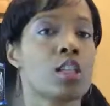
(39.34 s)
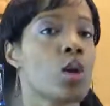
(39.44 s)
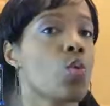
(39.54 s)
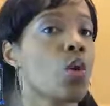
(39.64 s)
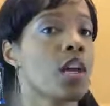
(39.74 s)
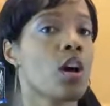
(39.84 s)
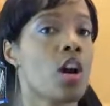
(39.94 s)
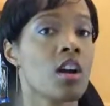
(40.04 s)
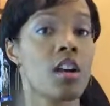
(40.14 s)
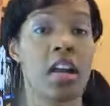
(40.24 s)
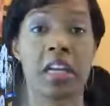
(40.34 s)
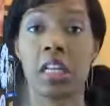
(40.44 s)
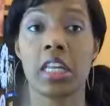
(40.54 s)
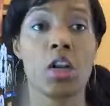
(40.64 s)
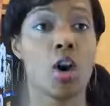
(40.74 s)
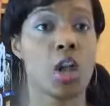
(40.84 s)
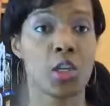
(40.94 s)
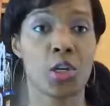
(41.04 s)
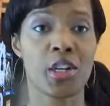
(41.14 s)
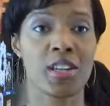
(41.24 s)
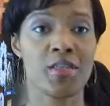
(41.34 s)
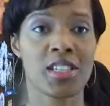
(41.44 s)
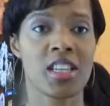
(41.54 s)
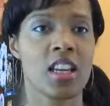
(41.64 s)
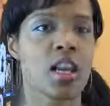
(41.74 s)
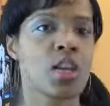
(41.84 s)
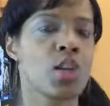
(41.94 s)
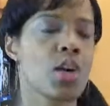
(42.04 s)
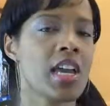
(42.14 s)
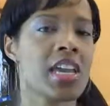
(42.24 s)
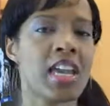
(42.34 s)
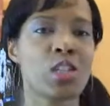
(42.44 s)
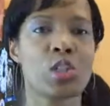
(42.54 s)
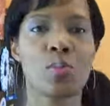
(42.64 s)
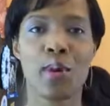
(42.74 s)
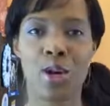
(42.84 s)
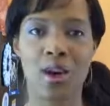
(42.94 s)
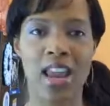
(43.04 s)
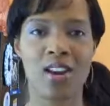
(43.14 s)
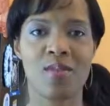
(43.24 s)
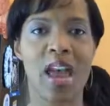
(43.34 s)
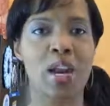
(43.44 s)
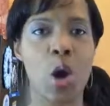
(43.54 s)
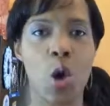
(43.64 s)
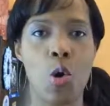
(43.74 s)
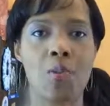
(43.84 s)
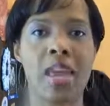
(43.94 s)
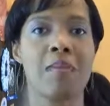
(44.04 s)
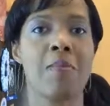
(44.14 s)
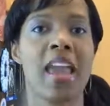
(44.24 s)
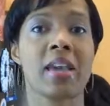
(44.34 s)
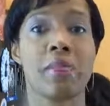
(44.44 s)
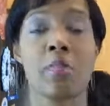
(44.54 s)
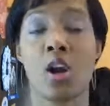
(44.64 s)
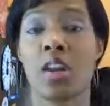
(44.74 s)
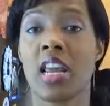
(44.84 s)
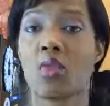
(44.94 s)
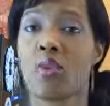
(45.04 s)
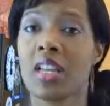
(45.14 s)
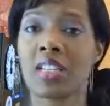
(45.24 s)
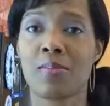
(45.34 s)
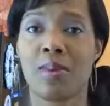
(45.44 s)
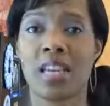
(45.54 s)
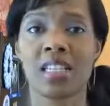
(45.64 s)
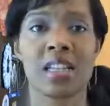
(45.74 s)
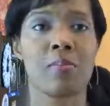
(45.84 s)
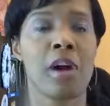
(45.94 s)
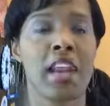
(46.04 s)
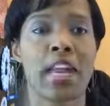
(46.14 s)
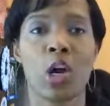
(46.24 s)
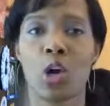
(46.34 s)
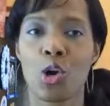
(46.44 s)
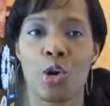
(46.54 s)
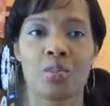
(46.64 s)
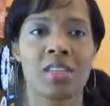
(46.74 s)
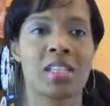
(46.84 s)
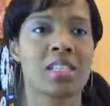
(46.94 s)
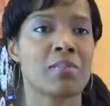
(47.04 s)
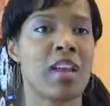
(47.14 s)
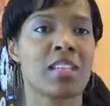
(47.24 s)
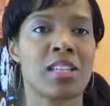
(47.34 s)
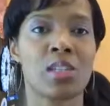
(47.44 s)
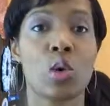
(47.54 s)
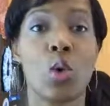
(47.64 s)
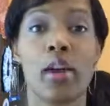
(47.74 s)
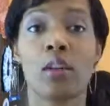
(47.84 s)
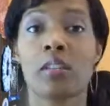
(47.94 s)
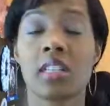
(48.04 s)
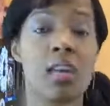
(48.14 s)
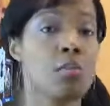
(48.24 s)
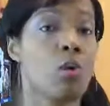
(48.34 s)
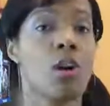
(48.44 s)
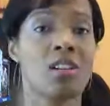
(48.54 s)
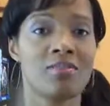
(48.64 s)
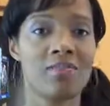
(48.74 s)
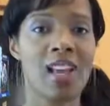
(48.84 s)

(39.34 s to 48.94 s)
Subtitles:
So what are cleaner alternatives? You can get super creative at home and make marinade recipes combining herbs, spices, oils, and more.